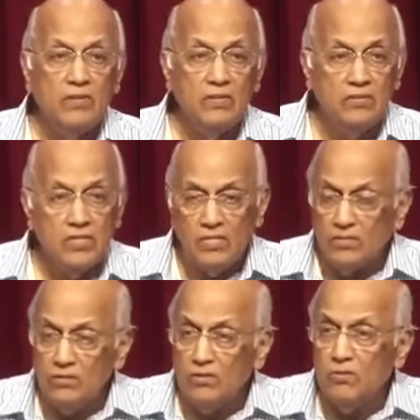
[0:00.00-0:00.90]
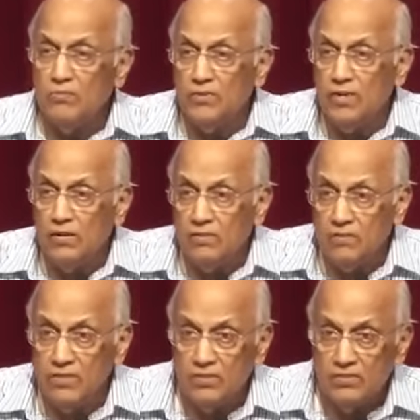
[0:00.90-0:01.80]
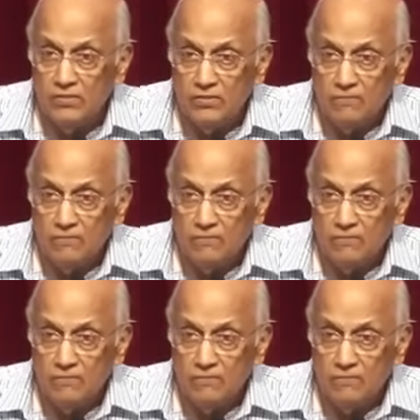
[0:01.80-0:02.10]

Otherwise, there's no hope for any of us.